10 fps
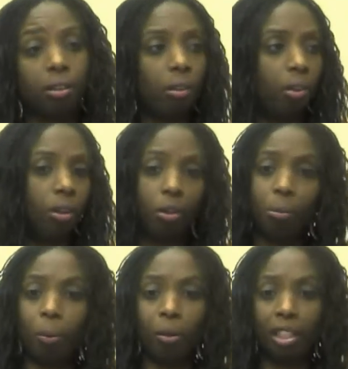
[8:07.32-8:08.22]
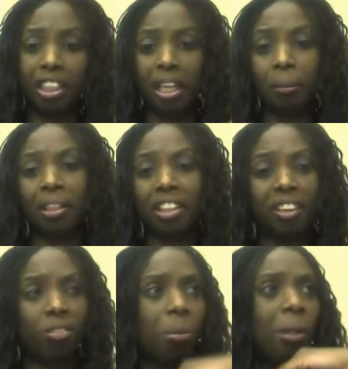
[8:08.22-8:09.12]
Oh Lord, you may want to slap
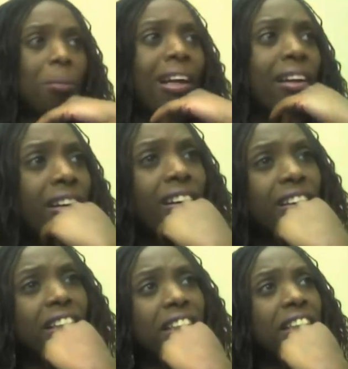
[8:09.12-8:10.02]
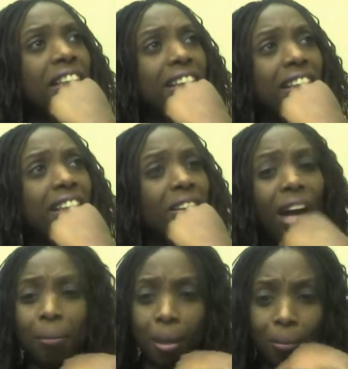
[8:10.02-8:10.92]
myself for being like, God, jeez, Zico,
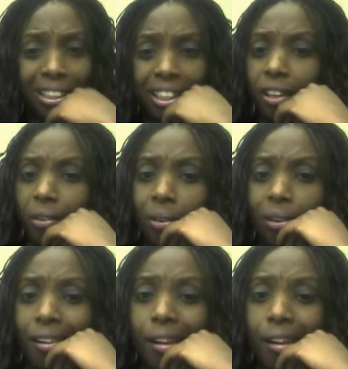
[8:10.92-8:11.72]
I blame myself.